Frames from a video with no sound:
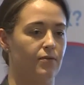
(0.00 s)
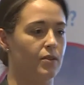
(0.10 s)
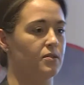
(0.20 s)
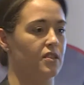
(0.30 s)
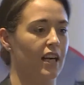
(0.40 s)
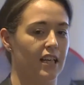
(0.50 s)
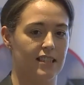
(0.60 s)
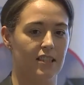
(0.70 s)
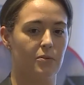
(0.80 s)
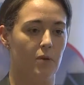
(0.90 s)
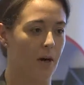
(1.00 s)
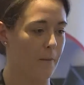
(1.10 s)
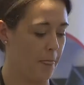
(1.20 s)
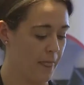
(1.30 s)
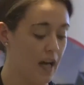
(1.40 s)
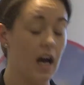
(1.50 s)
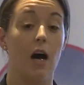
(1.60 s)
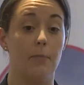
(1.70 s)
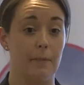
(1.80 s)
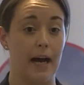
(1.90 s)
feels like? I tell you what,
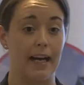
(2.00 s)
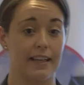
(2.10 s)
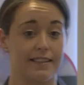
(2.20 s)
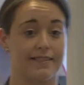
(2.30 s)
I'll be back.